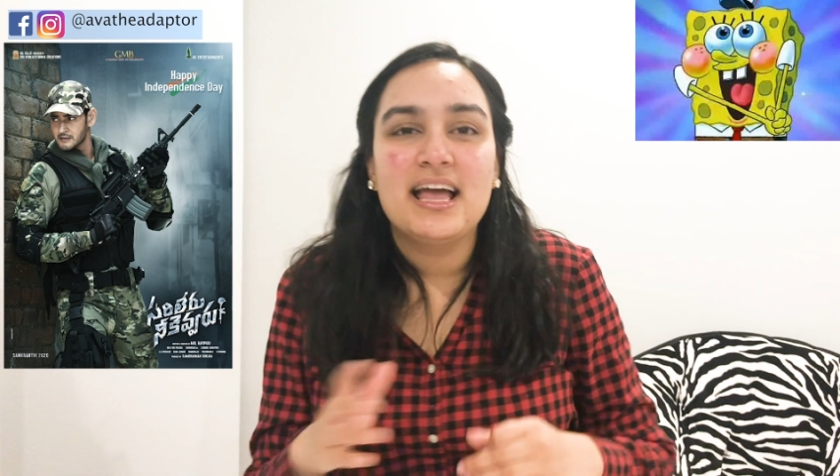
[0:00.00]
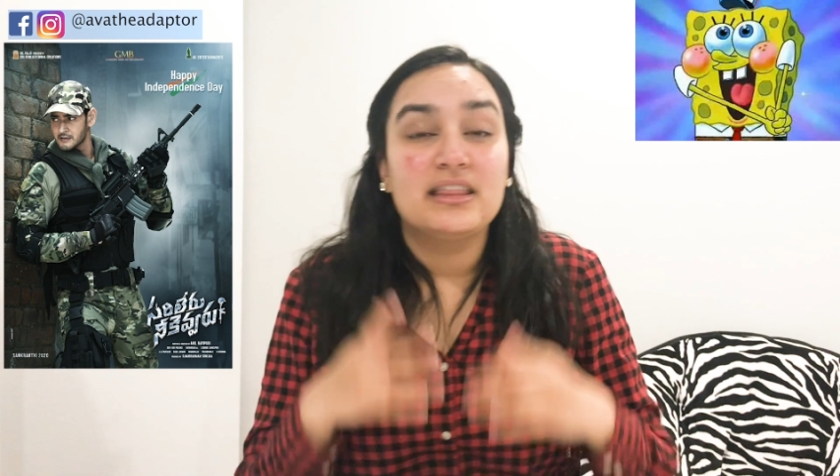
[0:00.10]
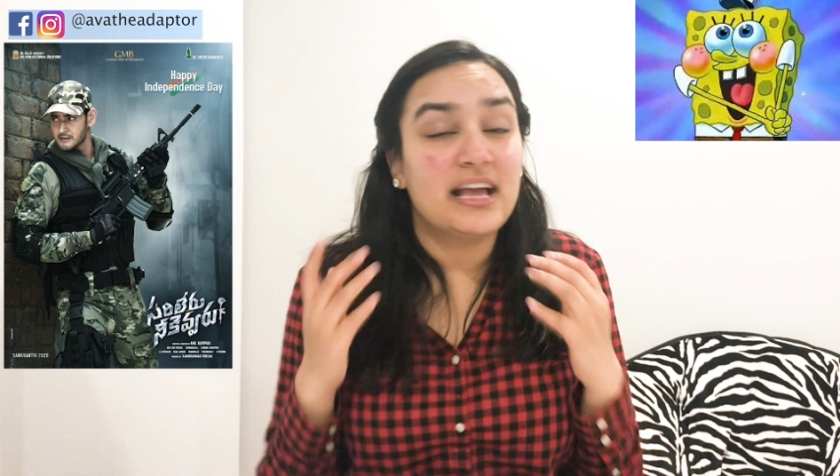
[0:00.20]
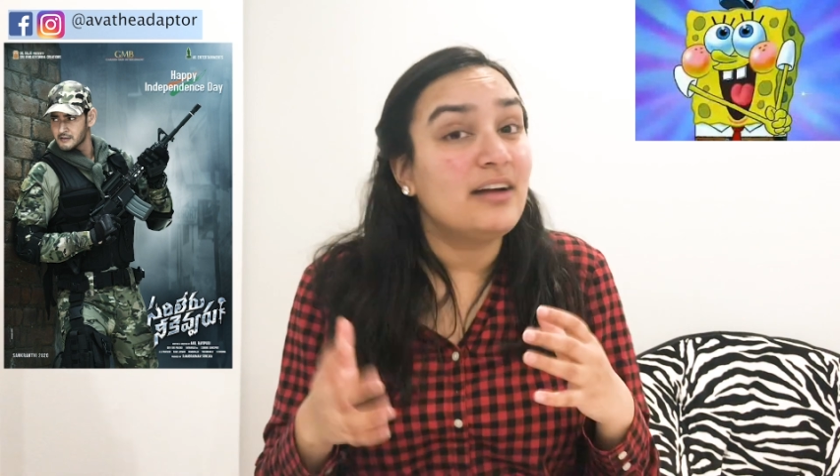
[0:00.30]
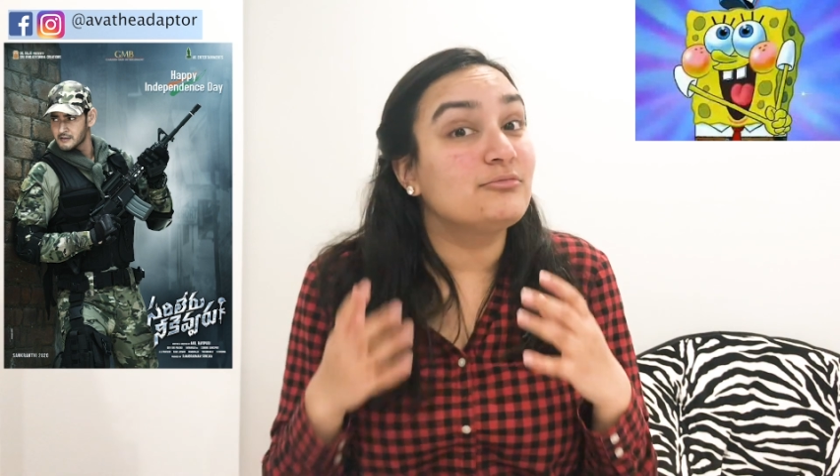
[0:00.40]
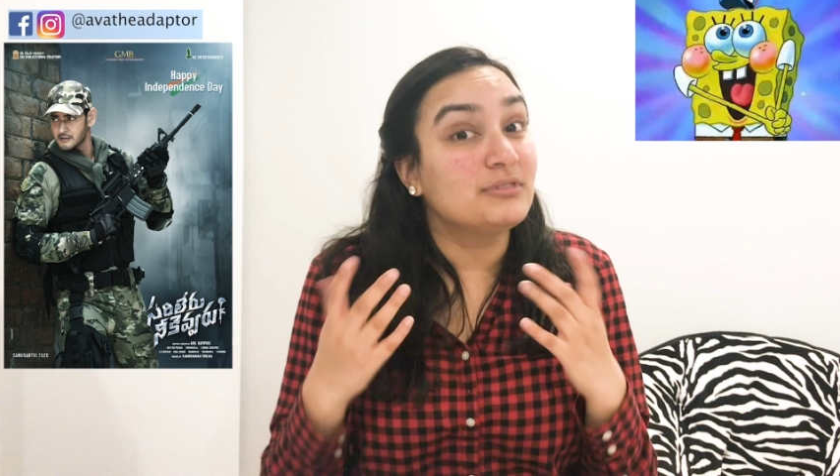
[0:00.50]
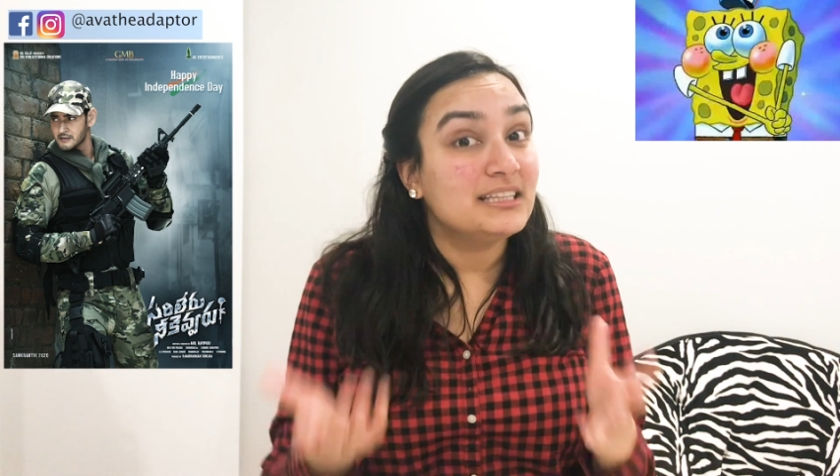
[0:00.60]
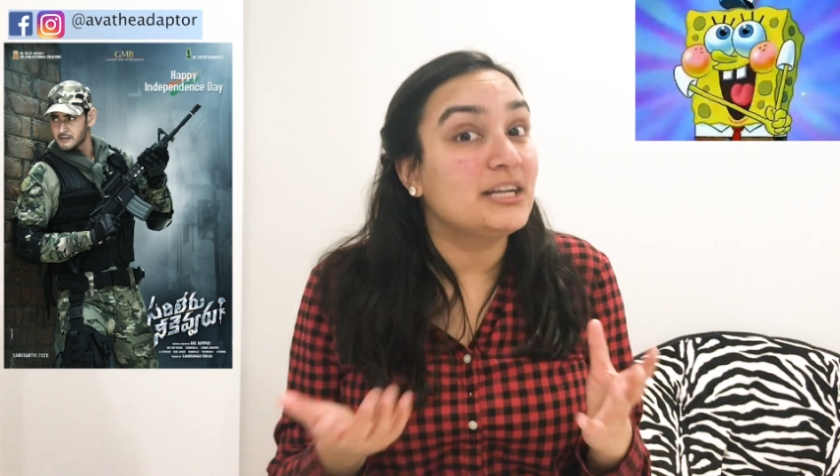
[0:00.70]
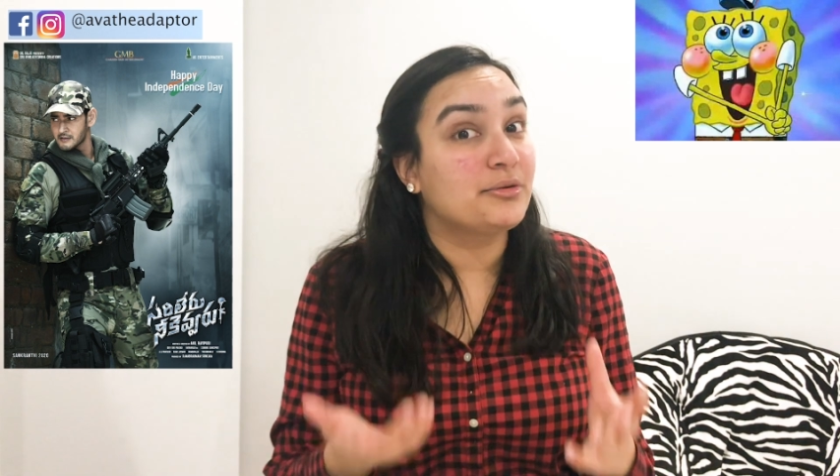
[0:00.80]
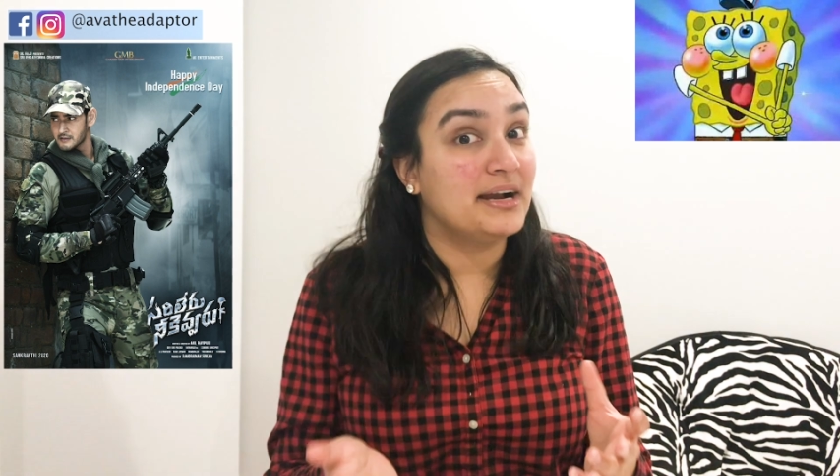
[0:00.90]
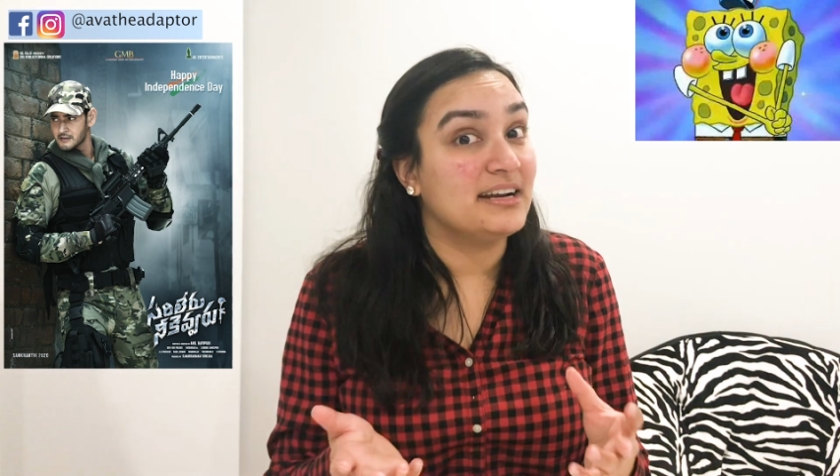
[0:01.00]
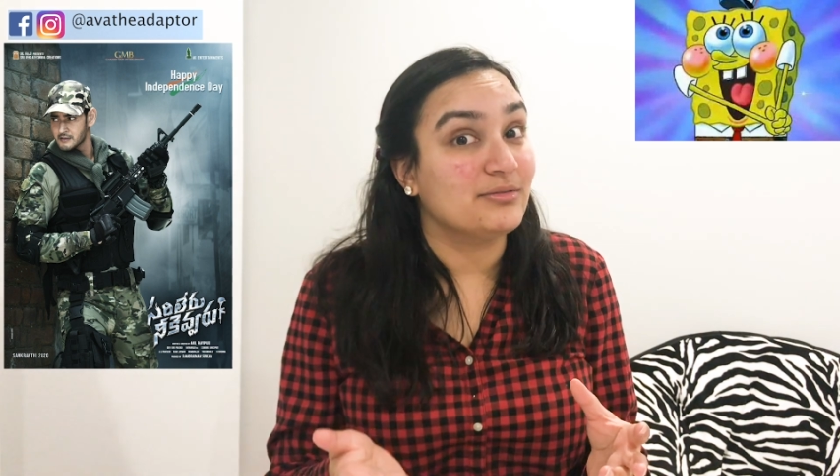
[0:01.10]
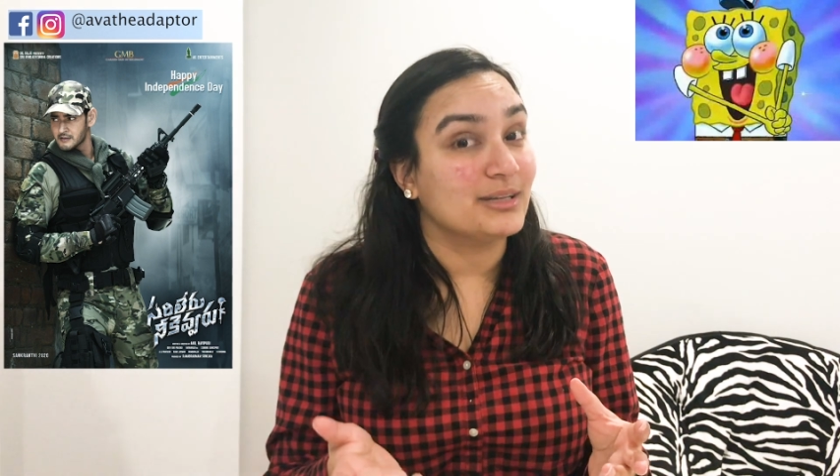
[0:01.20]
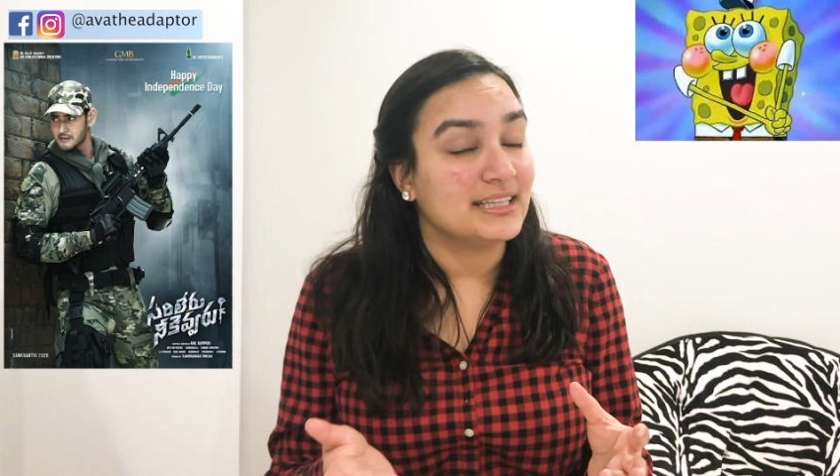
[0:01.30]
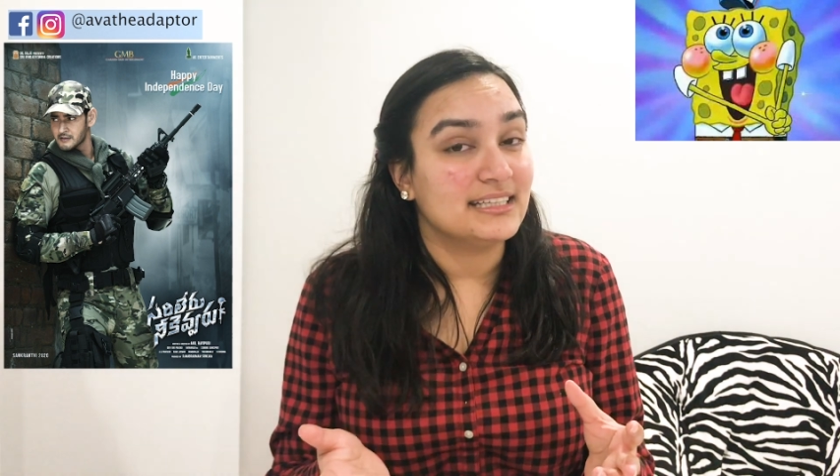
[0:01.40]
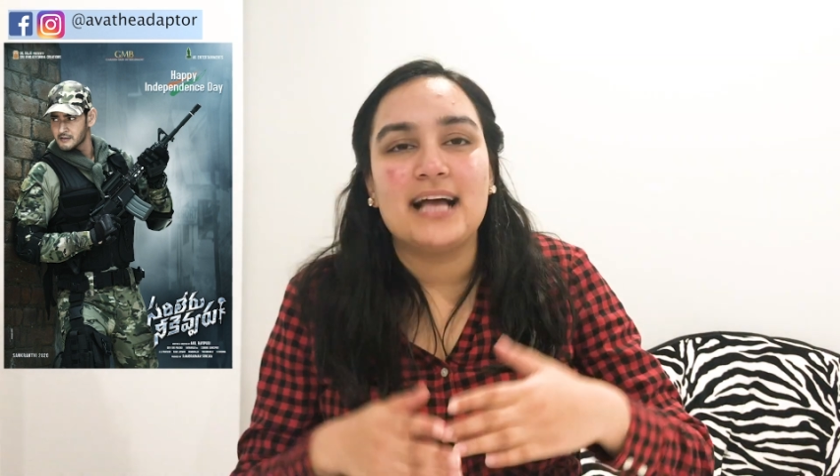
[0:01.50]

they got really creative with it.